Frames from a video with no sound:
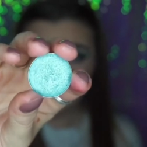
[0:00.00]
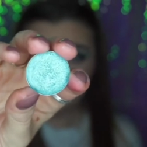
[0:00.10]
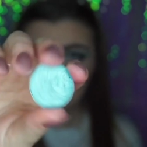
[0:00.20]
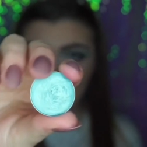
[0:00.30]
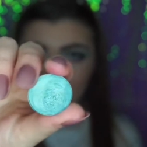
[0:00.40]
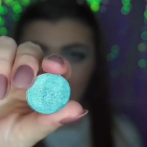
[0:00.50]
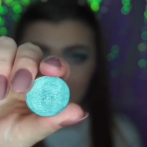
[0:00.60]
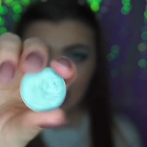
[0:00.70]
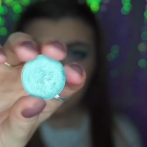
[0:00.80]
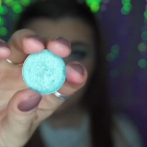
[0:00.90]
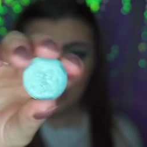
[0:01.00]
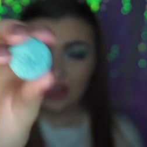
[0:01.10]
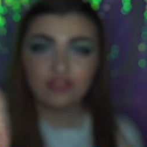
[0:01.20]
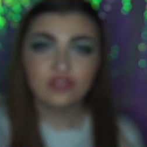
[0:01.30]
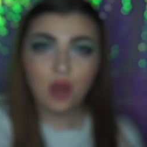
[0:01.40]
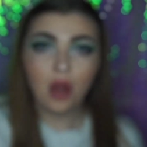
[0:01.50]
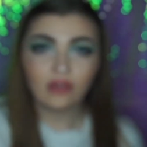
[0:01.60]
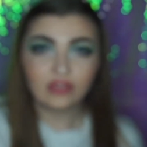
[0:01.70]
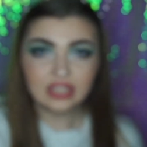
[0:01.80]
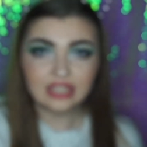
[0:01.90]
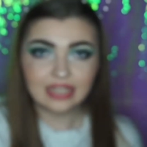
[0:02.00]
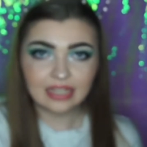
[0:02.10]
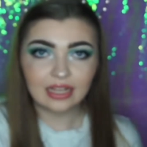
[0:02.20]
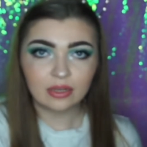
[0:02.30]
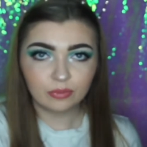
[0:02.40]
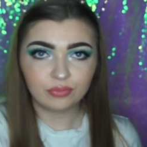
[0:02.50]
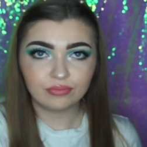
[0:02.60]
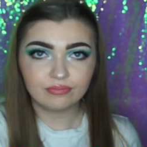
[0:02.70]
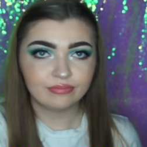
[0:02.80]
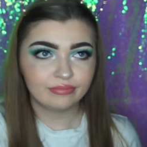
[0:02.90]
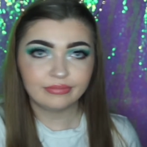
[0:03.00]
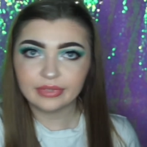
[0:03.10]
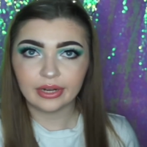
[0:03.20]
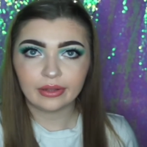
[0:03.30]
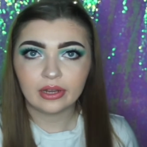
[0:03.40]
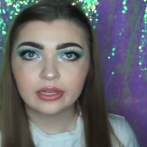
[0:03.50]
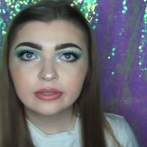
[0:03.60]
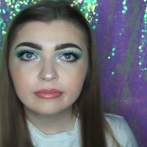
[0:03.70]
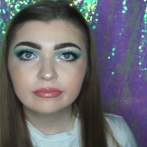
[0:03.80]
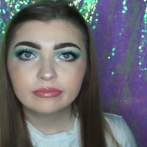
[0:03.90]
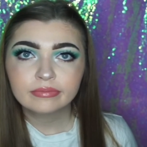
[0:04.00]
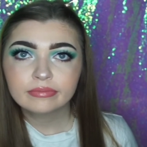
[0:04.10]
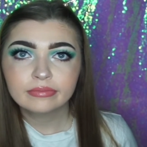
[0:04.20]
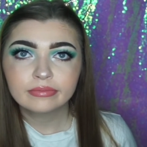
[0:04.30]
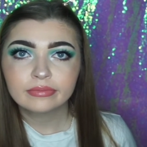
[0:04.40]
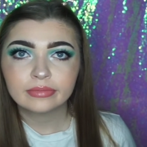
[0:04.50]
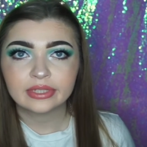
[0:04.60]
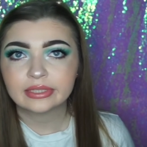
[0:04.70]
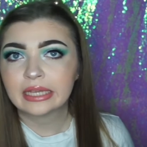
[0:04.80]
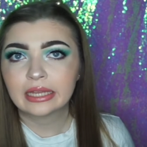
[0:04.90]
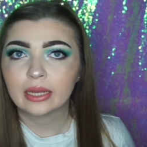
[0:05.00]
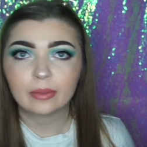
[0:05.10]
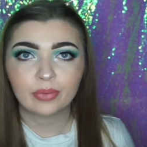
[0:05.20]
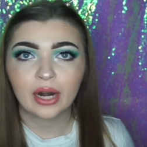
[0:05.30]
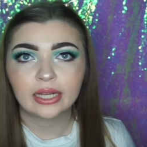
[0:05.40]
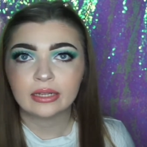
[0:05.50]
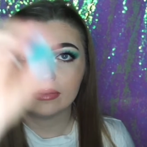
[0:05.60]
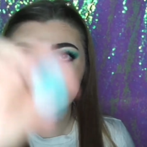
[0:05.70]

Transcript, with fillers: I think of like, not obviously like, you know, like the sea like Brighton,